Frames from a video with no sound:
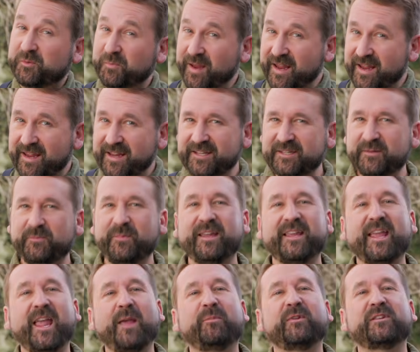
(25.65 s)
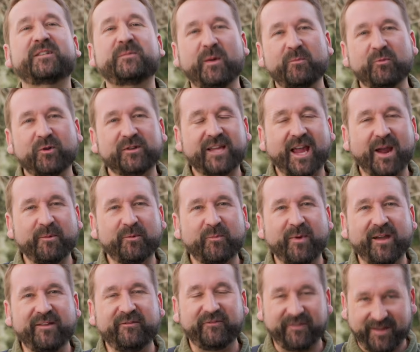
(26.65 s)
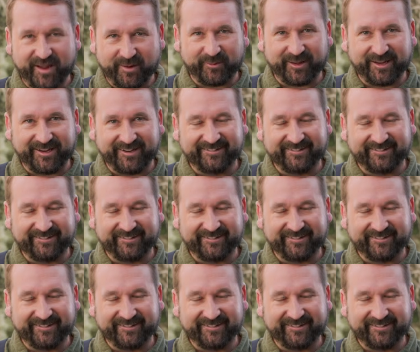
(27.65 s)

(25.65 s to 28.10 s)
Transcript: means being able to spend more time with my family.